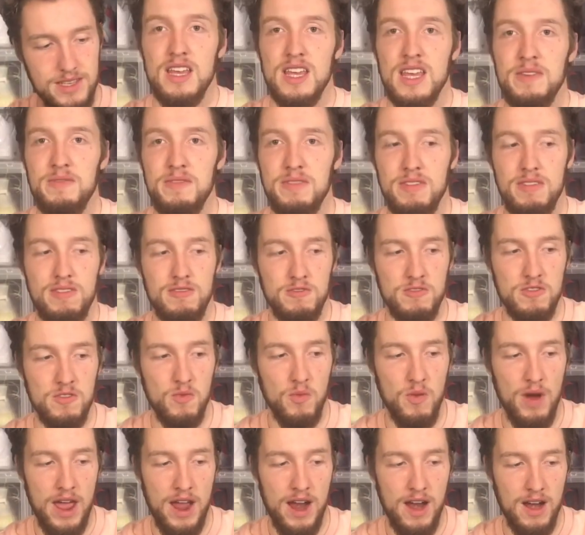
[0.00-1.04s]
Even through the
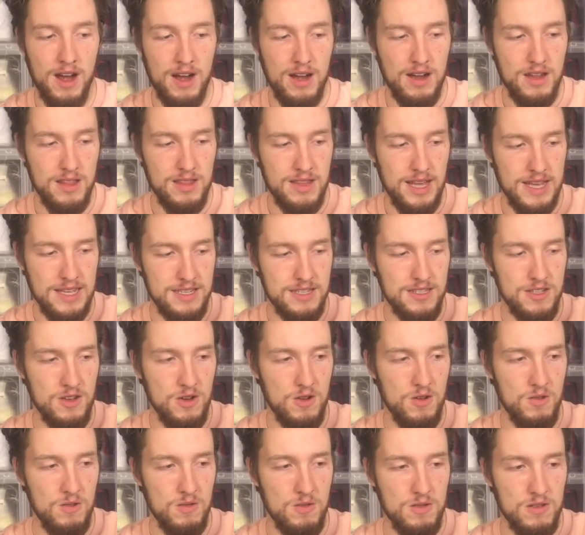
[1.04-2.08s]
wear, they
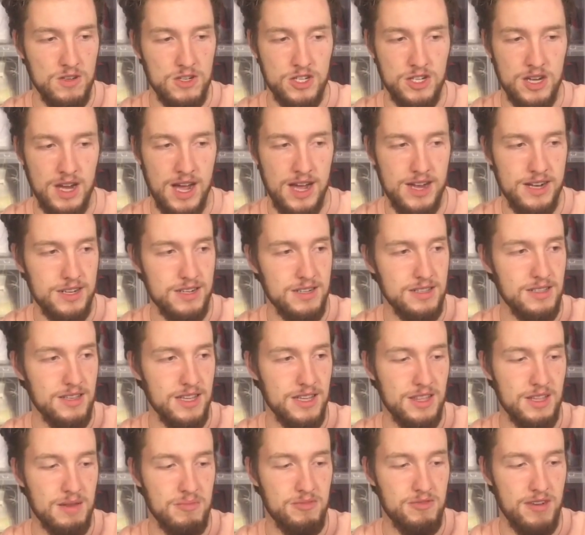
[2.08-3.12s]
still shine just like
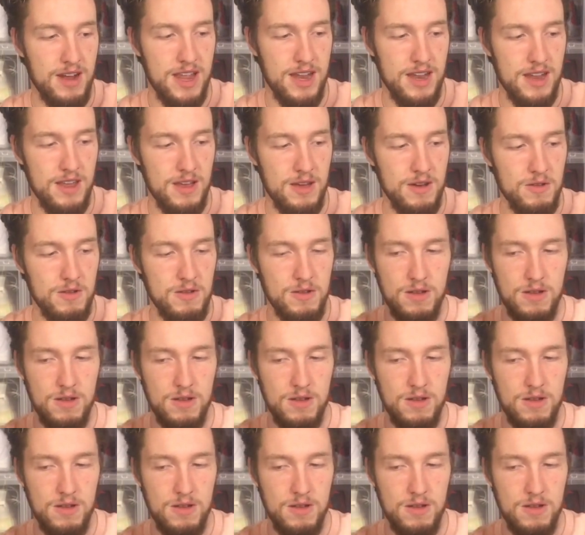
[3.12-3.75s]
they're brand new.